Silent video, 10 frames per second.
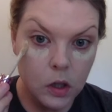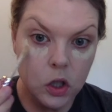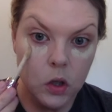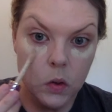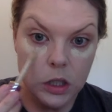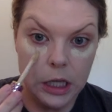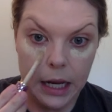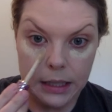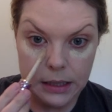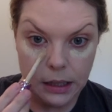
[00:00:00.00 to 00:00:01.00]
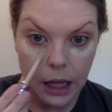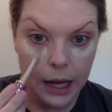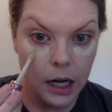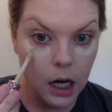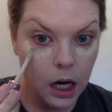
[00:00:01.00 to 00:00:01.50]
2 shades
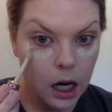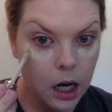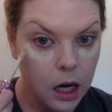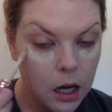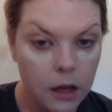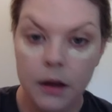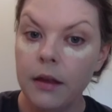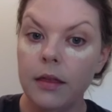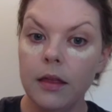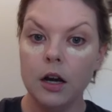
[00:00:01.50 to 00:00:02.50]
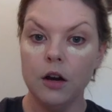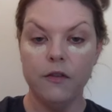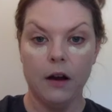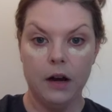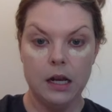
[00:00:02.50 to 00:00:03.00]
lighter than your
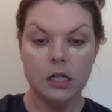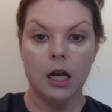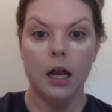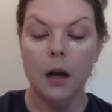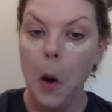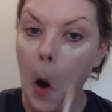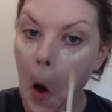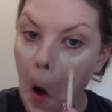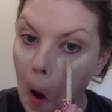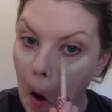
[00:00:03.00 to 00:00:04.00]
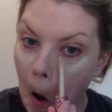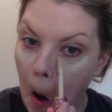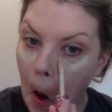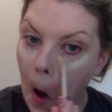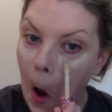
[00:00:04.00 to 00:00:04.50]
foundation.
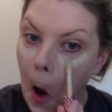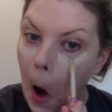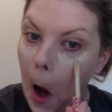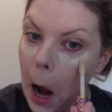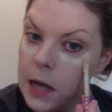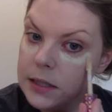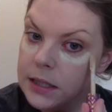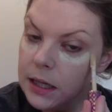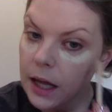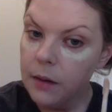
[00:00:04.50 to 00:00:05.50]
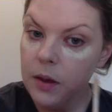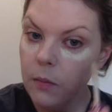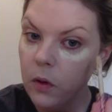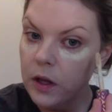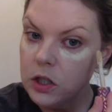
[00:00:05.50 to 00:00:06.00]
I see a lot of
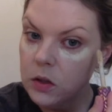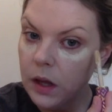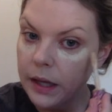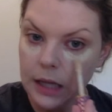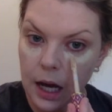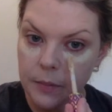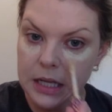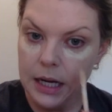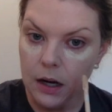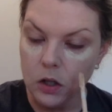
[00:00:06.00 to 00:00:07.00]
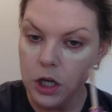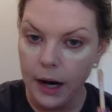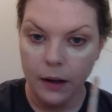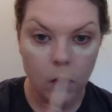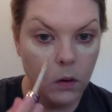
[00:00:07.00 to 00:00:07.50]
people that do like the upside down
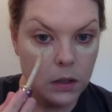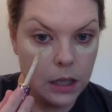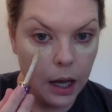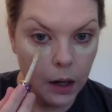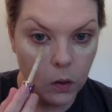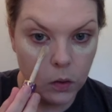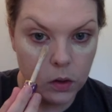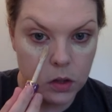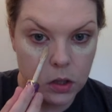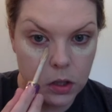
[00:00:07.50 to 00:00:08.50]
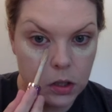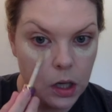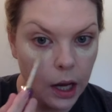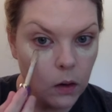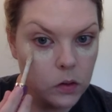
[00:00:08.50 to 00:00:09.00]
triangles. I
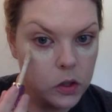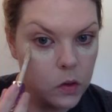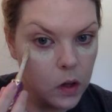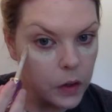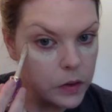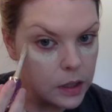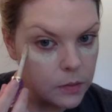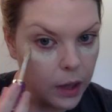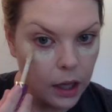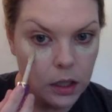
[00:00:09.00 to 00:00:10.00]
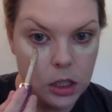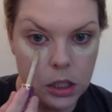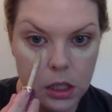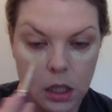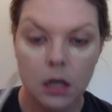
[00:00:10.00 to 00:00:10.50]
don't do those as
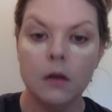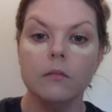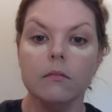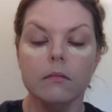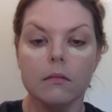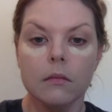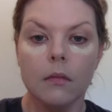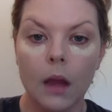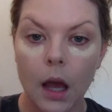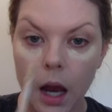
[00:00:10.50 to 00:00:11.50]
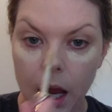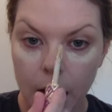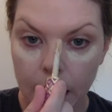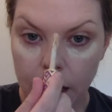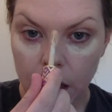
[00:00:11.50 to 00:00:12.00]
much.
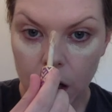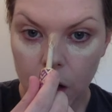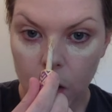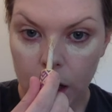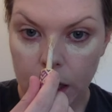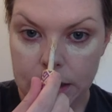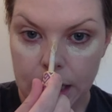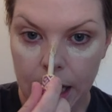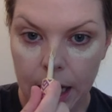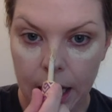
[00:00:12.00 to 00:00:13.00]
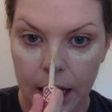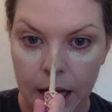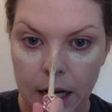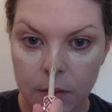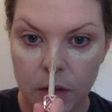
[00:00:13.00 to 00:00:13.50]
And I go a
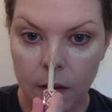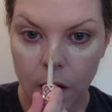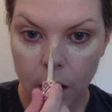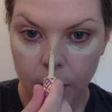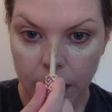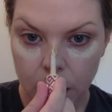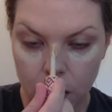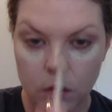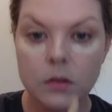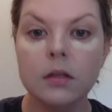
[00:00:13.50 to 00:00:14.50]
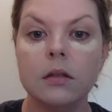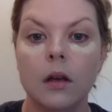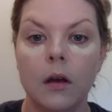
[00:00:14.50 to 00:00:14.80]
tiny bit along my nose,